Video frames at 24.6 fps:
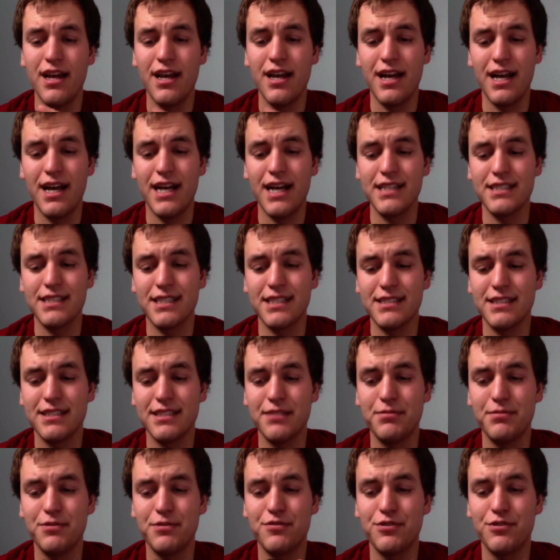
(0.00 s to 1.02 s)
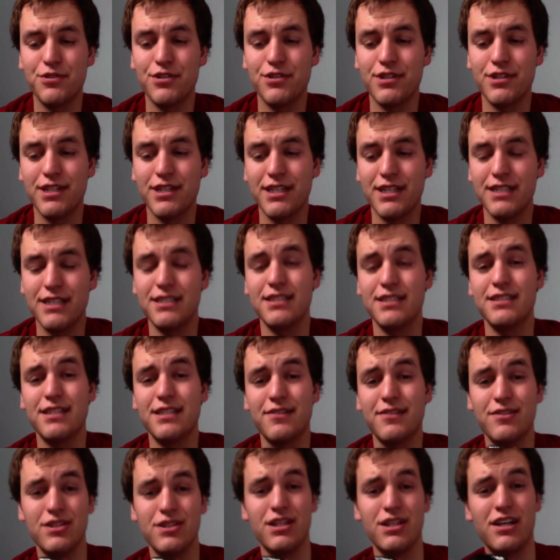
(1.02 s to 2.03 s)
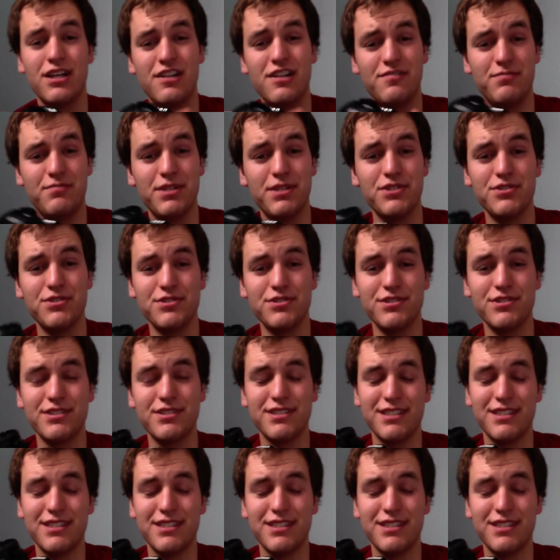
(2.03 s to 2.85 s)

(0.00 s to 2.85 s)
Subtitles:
As I said before, it does have a lot of pixels.